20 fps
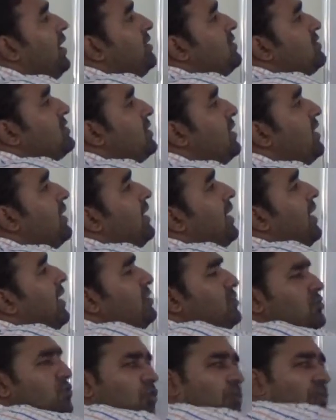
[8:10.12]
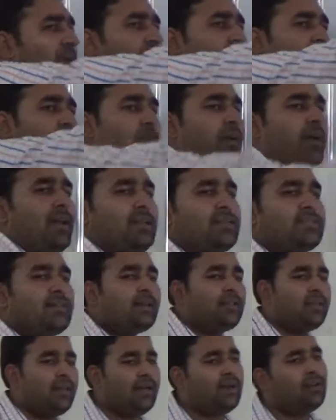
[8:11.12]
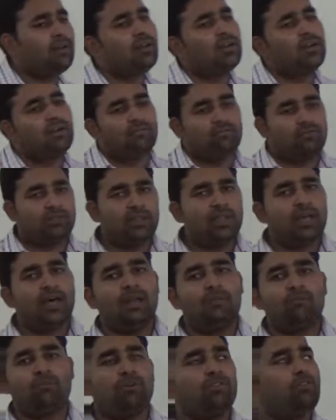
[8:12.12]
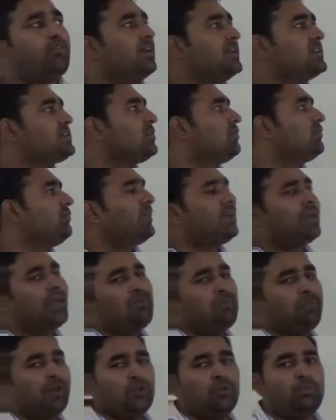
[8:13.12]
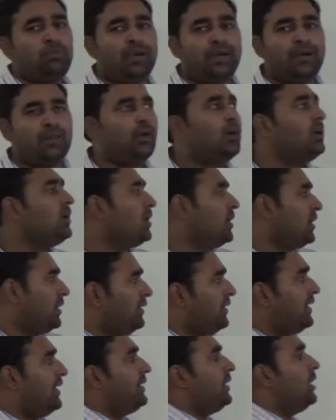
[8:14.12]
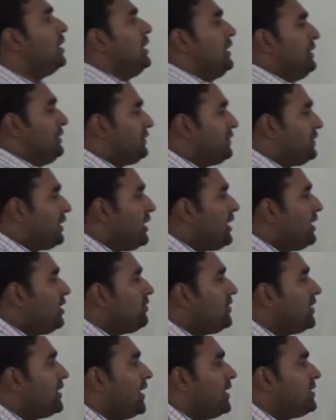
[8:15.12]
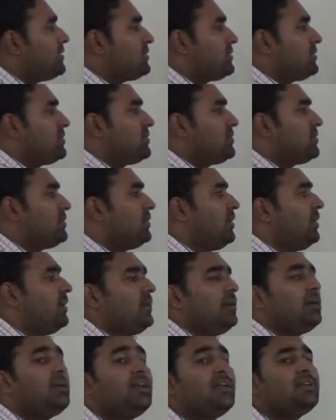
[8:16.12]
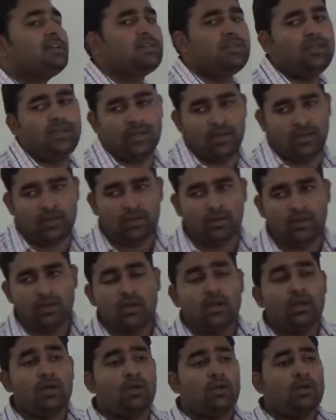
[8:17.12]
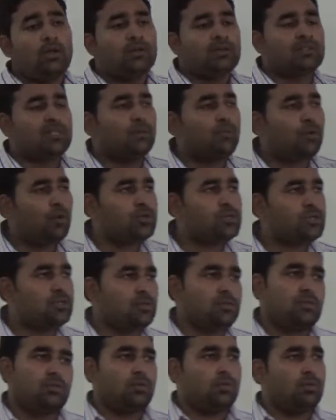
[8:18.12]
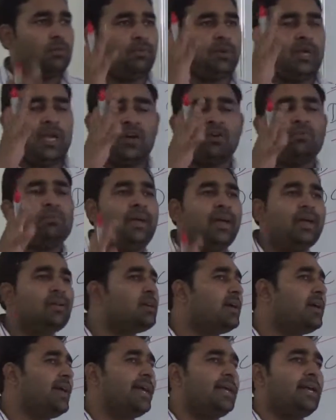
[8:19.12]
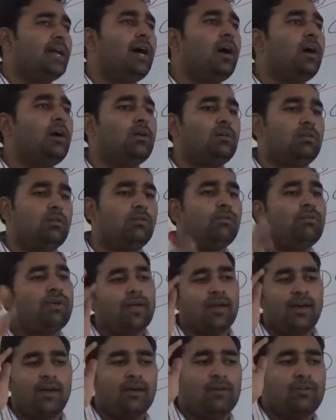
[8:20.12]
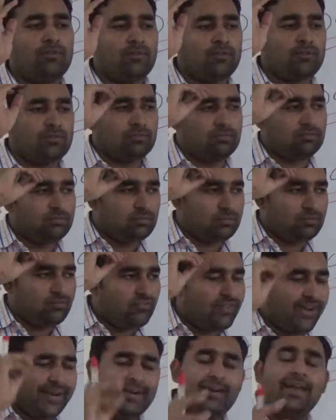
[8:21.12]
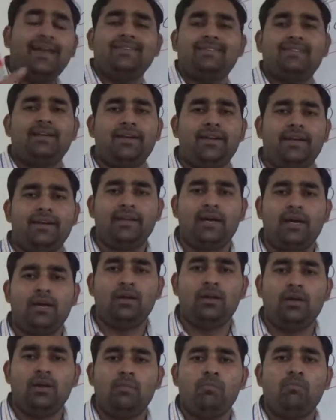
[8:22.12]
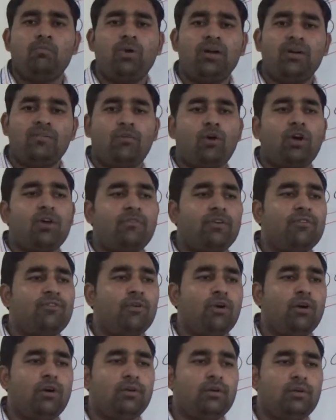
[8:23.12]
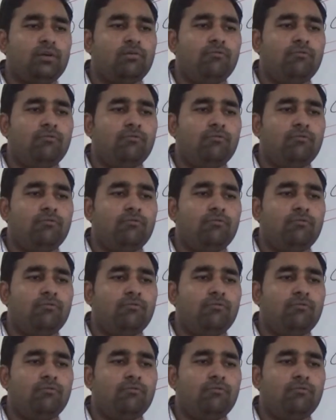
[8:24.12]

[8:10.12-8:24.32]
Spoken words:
insert, and so many queries are there, with the help of which we can manipulate the data. Third one is DCL. Suppose we have made the data, we have finalized the data, but what we want